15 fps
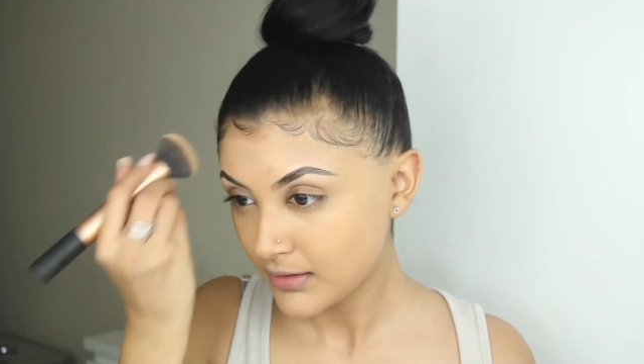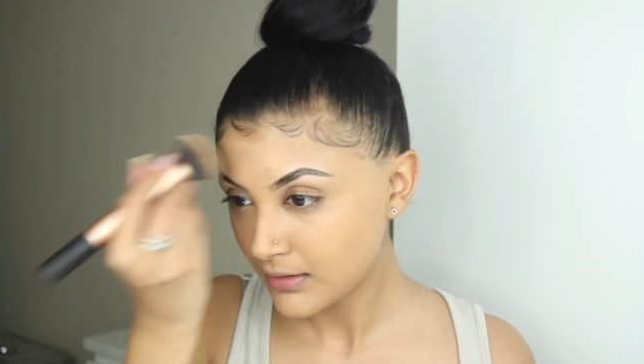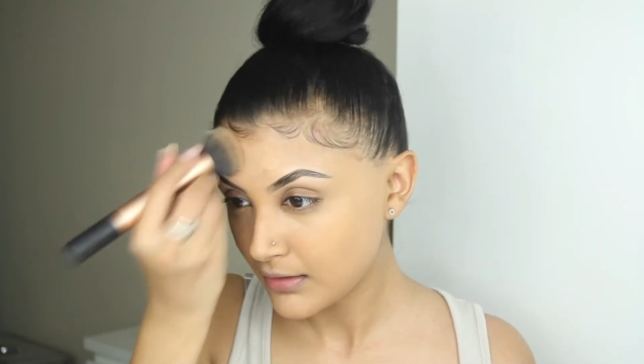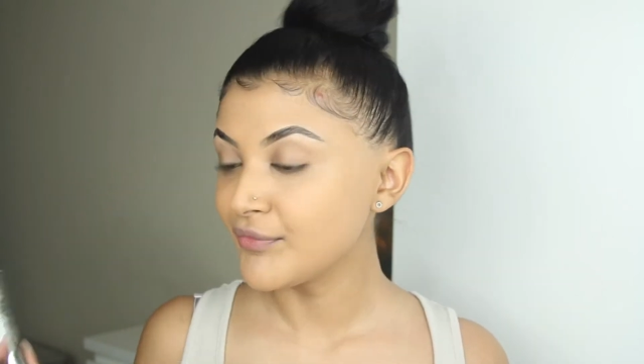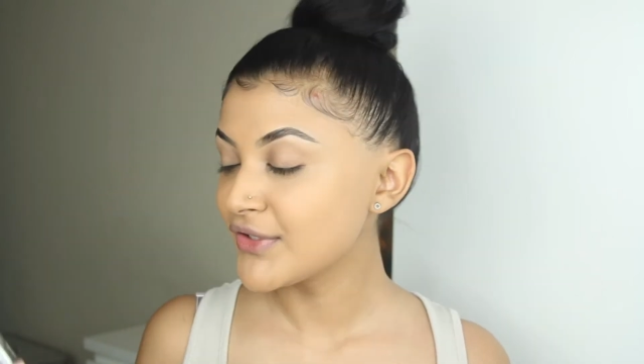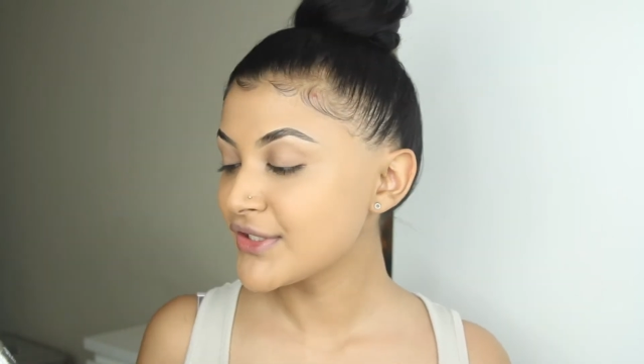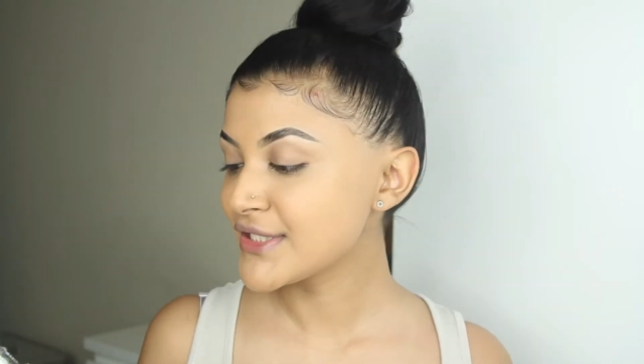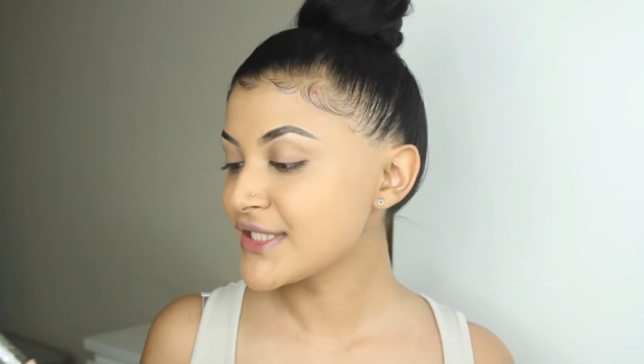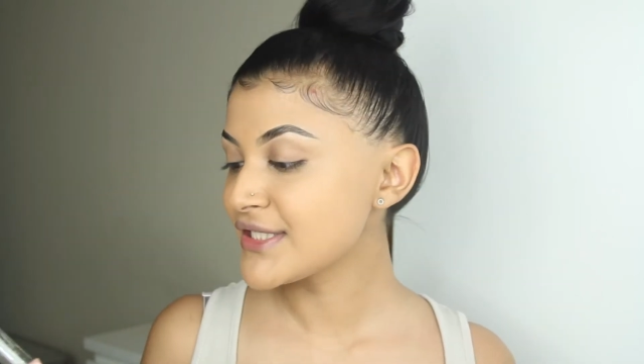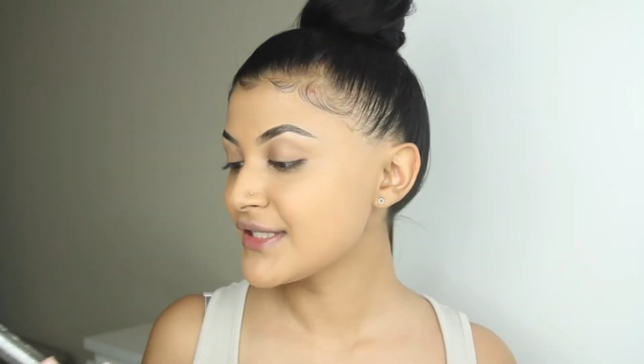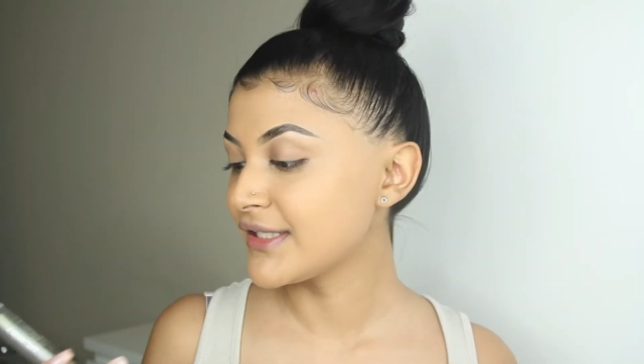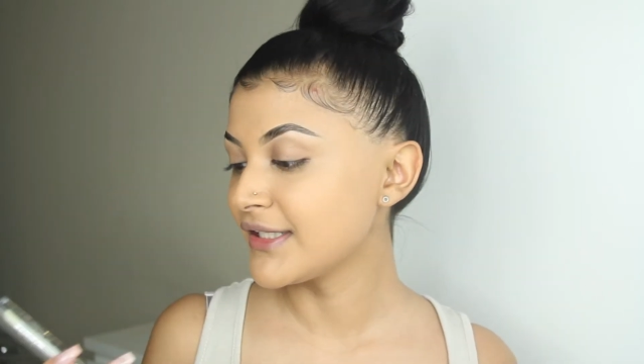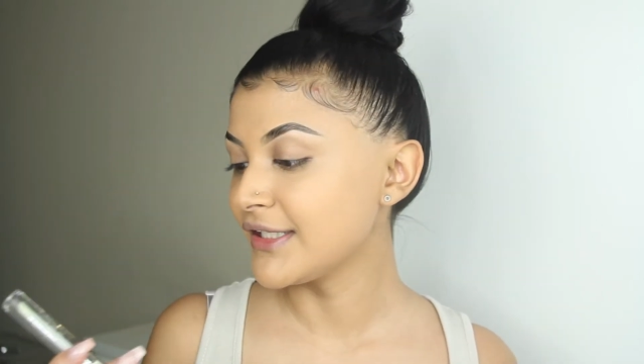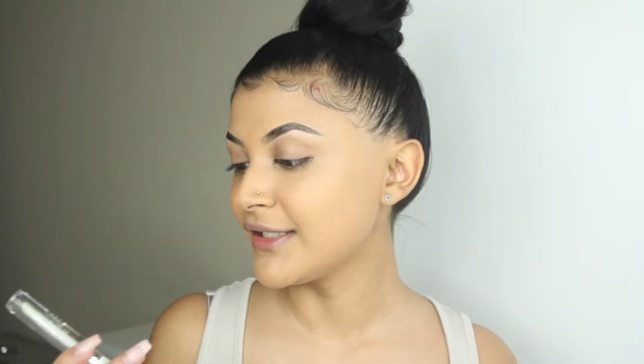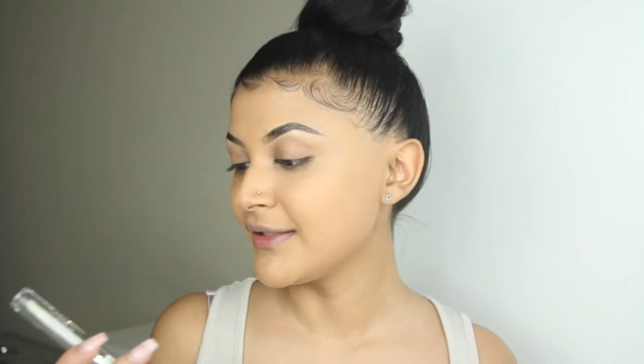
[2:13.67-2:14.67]
This is
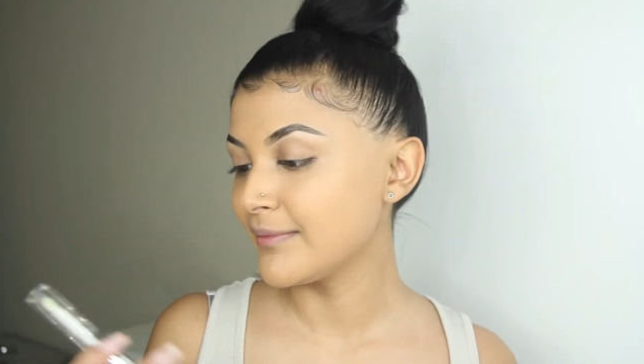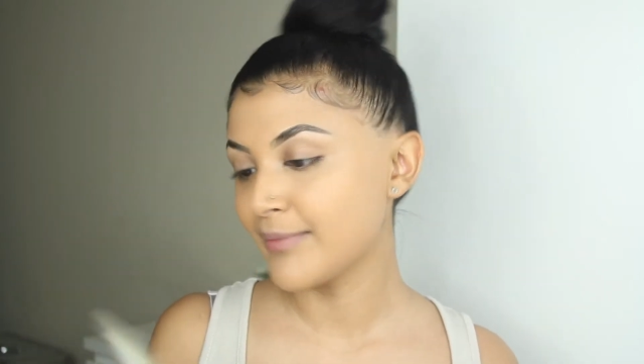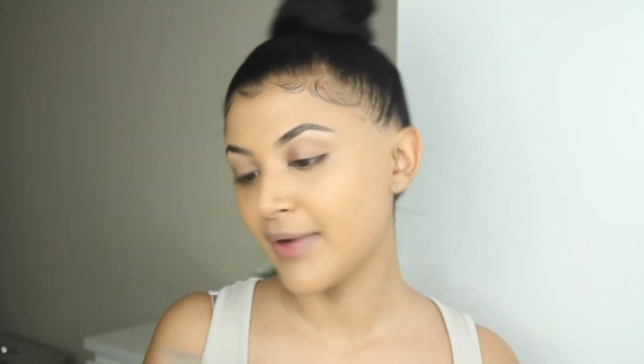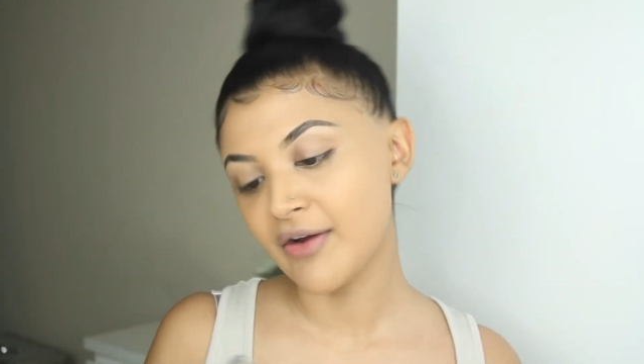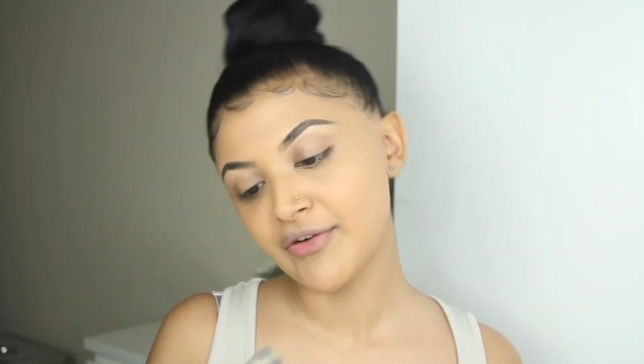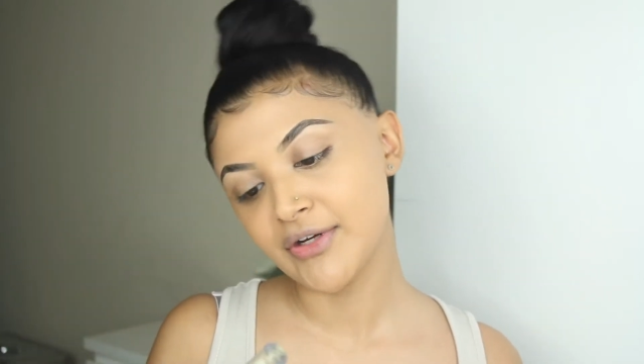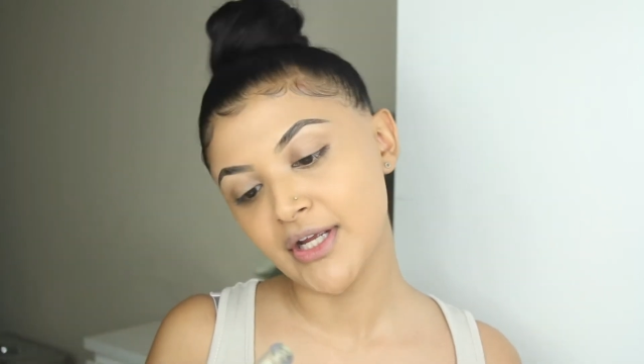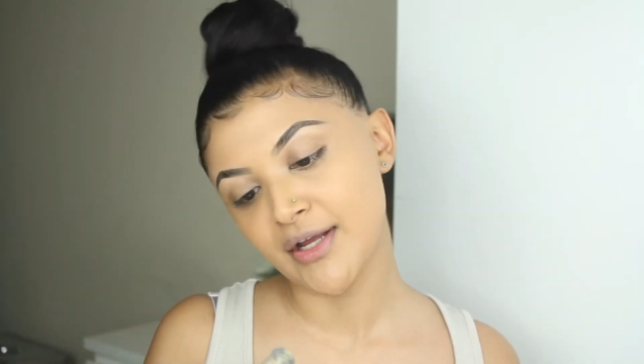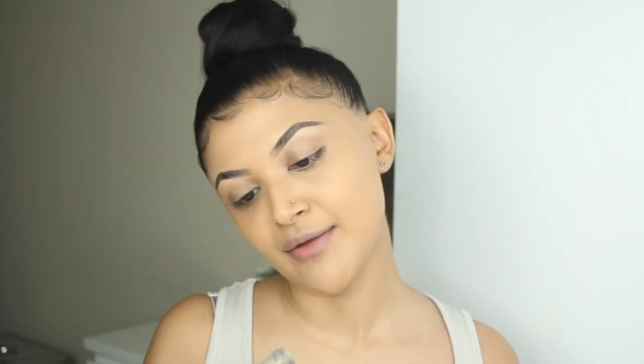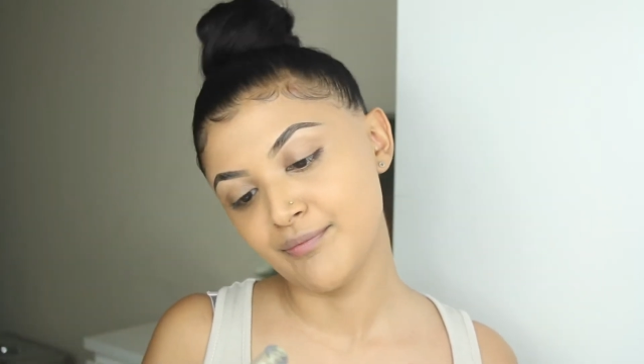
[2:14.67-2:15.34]
the Barry